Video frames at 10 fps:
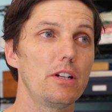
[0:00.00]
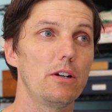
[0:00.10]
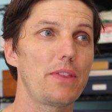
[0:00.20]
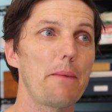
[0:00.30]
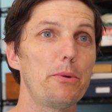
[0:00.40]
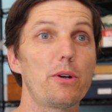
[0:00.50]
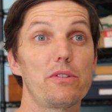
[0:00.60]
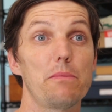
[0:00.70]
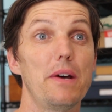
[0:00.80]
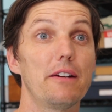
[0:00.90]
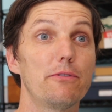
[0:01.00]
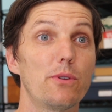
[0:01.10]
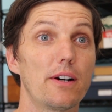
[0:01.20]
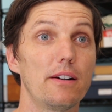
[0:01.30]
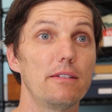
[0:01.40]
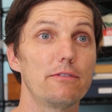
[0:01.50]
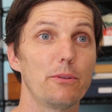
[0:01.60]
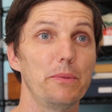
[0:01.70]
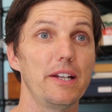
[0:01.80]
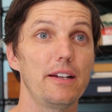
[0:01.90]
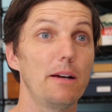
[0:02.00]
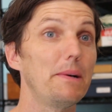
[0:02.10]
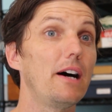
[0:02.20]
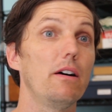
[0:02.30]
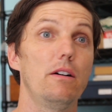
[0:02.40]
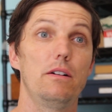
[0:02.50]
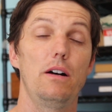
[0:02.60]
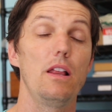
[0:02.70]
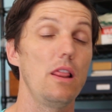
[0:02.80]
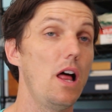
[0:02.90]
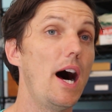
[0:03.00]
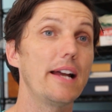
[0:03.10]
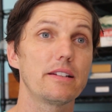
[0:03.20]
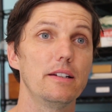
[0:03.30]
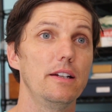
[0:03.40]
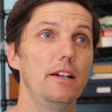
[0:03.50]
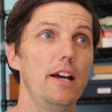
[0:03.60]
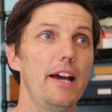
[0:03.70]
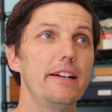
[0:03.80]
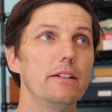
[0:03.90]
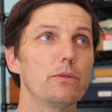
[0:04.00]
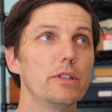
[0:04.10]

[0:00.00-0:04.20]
you know, that book was a metaphor for me about a lot. And it